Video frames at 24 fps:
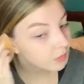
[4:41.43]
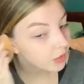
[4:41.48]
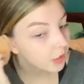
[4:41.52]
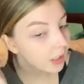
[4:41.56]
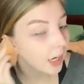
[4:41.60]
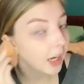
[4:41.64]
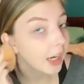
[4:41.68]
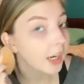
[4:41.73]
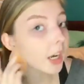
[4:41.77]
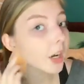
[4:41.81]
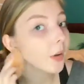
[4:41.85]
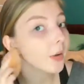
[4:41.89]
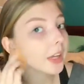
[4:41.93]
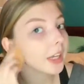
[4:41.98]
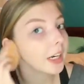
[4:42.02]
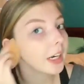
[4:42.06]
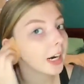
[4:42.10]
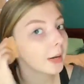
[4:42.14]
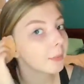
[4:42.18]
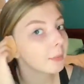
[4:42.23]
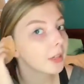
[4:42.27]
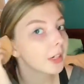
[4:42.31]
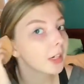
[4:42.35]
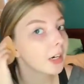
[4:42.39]
And I go in and
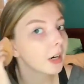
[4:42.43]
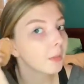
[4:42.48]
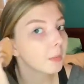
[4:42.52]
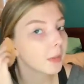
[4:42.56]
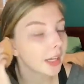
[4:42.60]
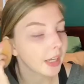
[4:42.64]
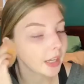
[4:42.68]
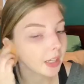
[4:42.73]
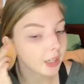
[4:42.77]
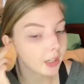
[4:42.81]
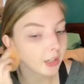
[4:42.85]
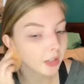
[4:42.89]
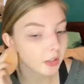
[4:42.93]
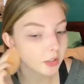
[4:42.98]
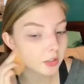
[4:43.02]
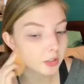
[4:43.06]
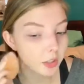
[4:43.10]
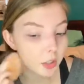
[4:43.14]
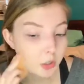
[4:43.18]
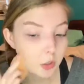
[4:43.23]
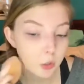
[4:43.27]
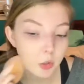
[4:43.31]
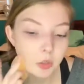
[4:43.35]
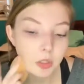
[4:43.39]
I put it on my ears
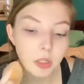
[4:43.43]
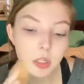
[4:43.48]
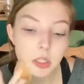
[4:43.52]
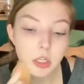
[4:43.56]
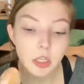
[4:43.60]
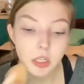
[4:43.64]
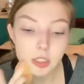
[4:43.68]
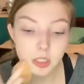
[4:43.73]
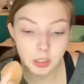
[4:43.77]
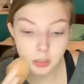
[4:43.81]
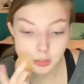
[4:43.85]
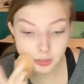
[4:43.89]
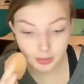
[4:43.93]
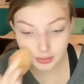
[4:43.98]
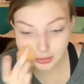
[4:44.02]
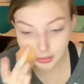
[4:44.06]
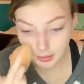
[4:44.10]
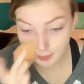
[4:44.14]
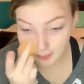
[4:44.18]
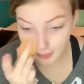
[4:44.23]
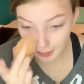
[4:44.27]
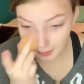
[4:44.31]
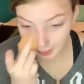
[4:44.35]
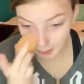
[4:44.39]
too, just to
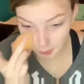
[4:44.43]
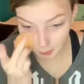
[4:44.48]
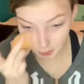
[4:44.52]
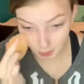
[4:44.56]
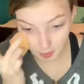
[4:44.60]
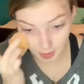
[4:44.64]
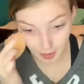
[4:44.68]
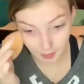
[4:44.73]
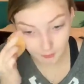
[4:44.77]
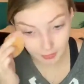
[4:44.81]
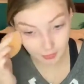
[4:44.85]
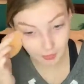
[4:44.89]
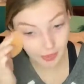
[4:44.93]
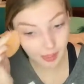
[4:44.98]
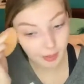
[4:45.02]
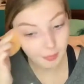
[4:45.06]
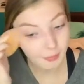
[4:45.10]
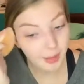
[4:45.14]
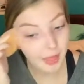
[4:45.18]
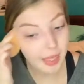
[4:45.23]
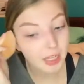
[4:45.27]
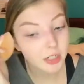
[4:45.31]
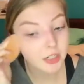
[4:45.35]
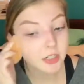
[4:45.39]
make sure everything
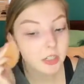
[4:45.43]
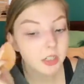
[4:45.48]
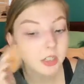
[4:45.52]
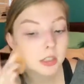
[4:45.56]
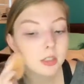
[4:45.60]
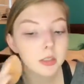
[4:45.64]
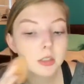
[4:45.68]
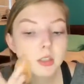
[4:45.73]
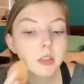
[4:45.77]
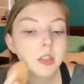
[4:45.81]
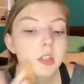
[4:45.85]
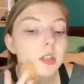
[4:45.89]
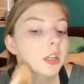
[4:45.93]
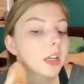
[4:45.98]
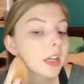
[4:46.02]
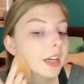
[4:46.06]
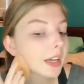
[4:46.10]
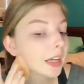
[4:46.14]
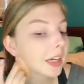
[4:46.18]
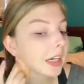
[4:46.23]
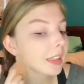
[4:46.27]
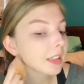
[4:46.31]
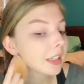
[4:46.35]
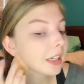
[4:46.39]
matches.
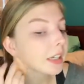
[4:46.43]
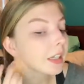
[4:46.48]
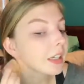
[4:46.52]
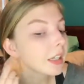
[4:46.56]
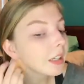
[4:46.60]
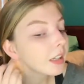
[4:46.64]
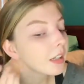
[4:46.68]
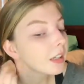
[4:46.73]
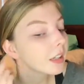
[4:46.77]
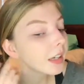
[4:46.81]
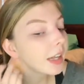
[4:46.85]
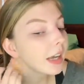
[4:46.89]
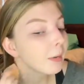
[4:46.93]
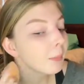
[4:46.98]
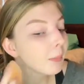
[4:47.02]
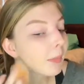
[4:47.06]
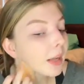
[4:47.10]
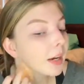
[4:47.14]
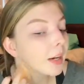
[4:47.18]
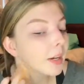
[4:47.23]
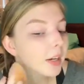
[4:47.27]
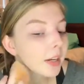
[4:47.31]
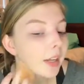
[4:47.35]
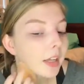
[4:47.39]
And I take it down my
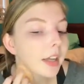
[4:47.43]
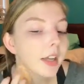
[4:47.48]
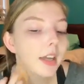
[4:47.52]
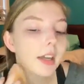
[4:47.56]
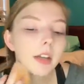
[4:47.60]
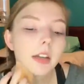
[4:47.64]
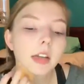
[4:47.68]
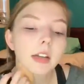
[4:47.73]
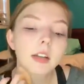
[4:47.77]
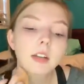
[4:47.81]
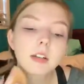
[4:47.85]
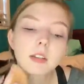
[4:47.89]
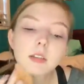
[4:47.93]
neck